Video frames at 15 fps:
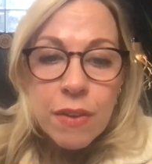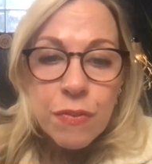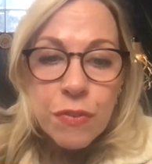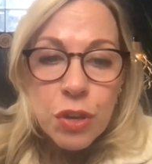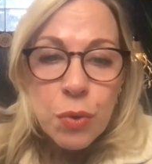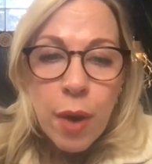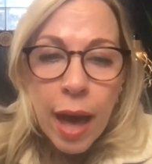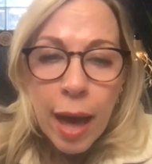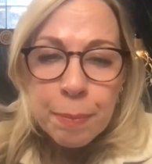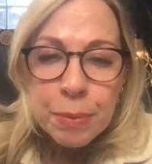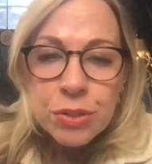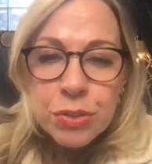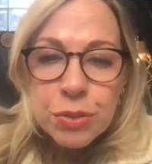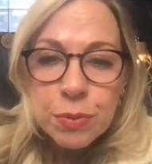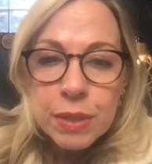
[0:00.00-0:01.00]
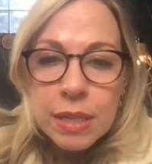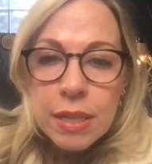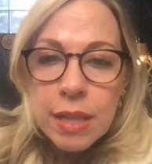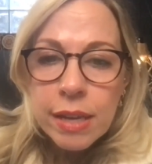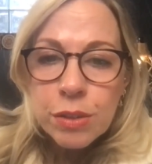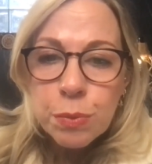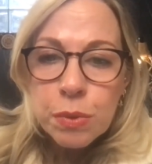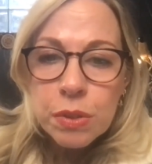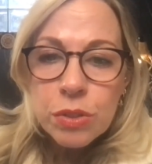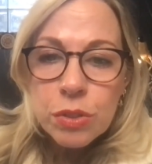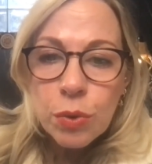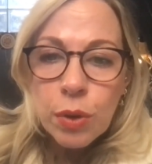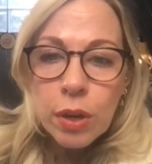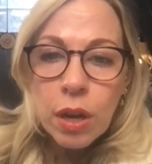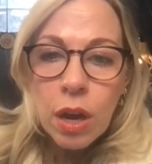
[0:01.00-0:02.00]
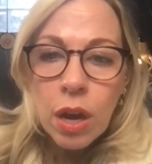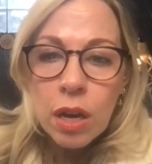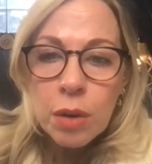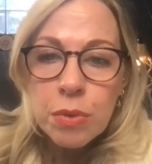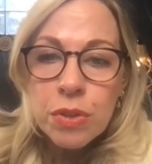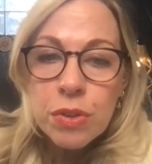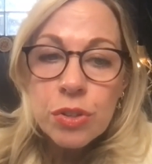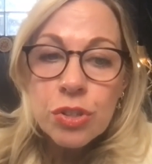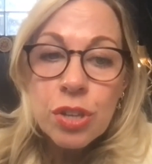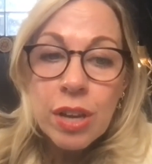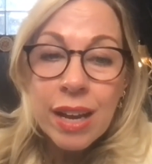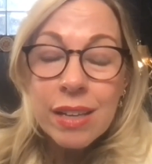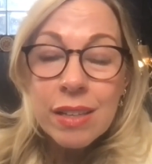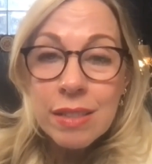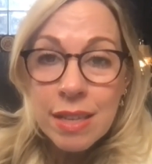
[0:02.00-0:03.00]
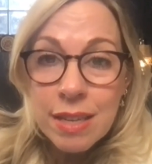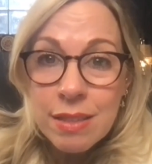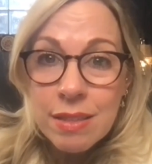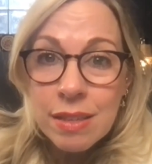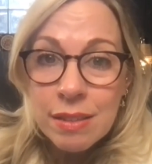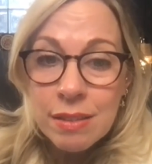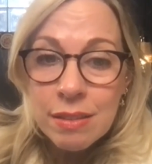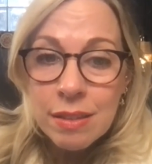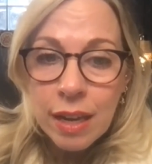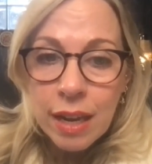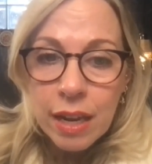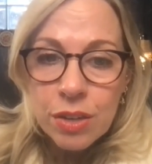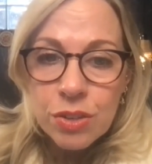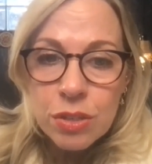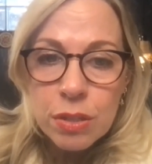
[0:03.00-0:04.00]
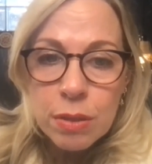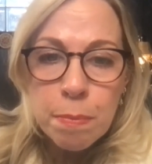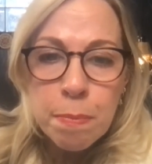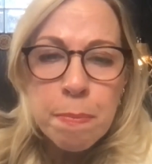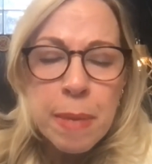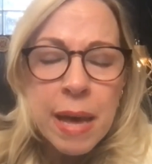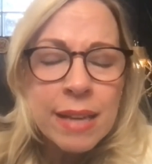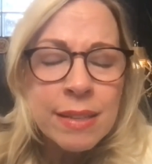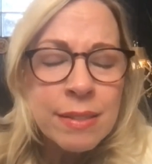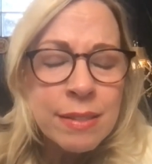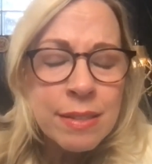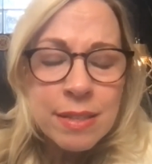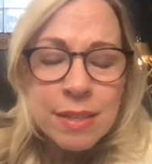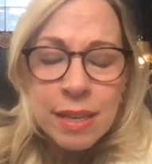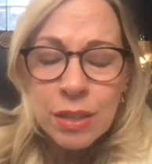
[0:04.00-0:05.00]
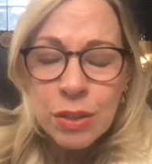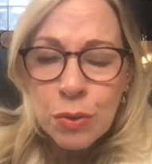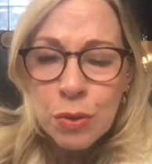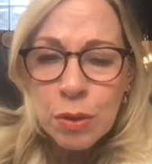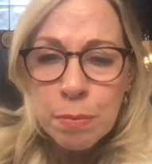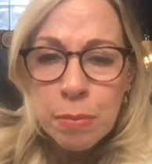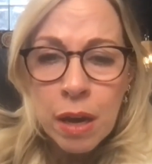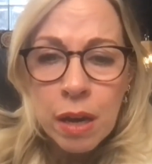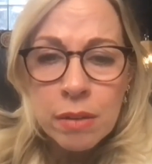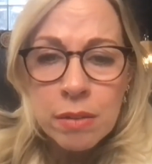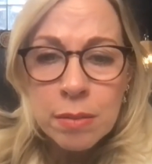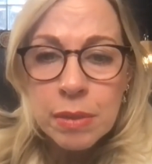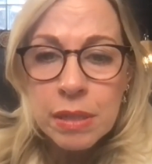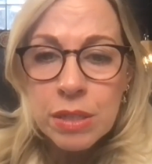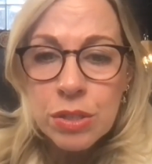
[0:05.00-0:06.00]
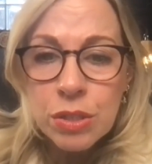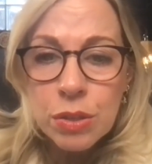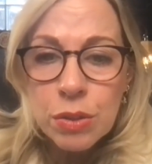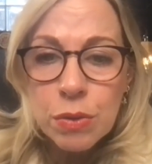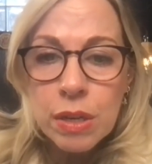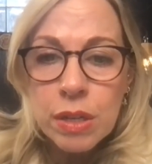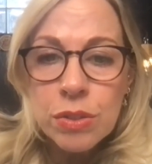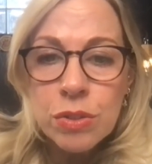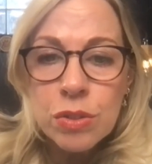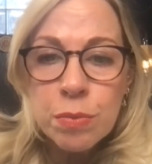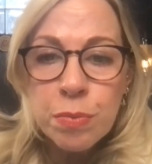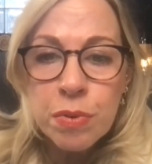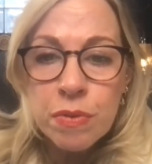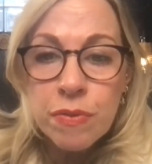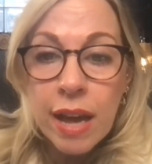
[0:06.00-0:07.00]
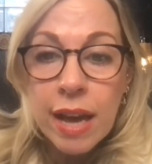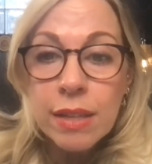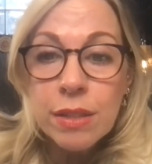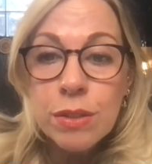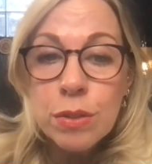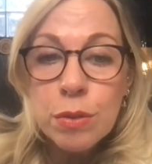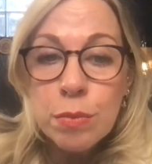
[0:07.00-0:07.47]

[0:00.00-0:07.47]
If you happen to realize what is going on with your child in this stage, the best thing you can possibly do is to provide